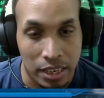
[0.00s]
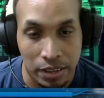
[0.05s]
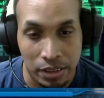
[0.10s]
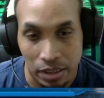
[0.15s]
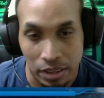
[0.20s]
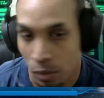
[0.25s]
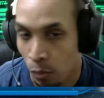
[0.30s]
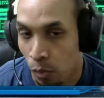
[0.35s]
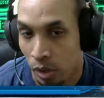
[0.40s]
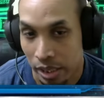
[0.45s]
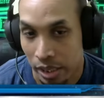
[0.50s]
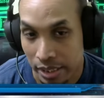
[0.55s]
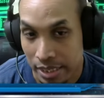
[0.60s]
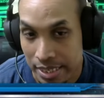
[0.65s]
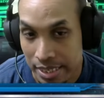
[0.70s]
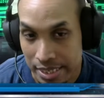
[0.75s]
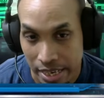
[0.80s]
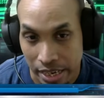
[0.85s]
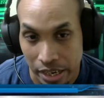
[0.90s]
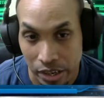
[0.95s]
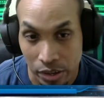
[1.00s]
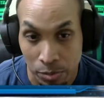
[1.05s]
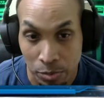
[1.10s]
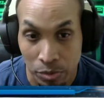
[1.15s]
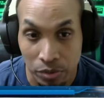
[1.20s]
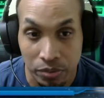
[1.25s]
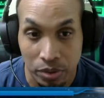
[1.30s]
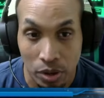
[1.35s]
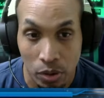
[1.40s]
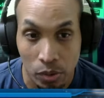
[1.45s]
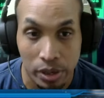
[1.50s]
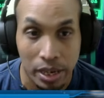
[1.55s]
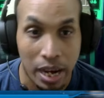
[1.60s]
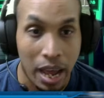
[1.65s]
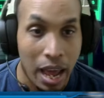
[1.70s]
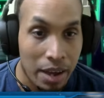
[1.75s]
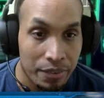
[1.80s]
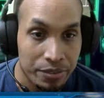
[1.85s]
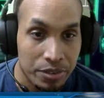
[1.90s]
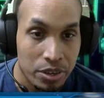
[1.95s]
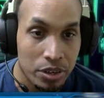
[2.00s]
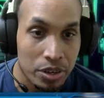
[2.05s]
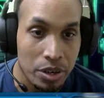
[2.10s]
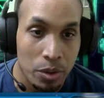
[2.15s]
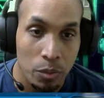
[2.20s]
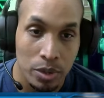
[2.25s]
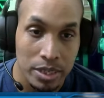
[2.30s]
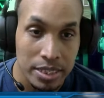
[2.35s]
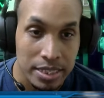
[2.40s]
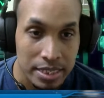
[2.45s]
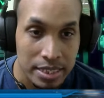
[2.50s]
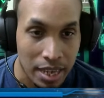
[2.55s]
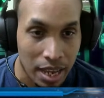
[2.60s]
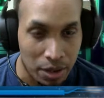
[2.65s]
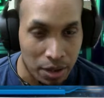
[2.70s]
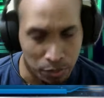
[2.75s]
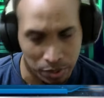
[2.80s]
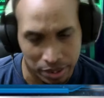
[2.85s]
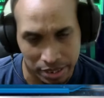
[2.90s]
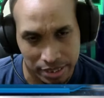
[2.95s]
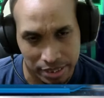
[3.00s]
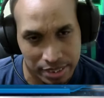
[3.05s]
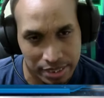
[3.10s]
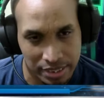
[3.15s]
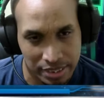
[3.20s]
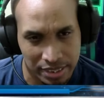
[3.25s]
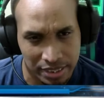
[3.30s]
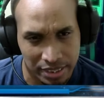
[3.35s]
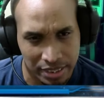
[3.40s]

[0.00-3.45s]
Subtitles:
when it decided to move forward after it went sideways.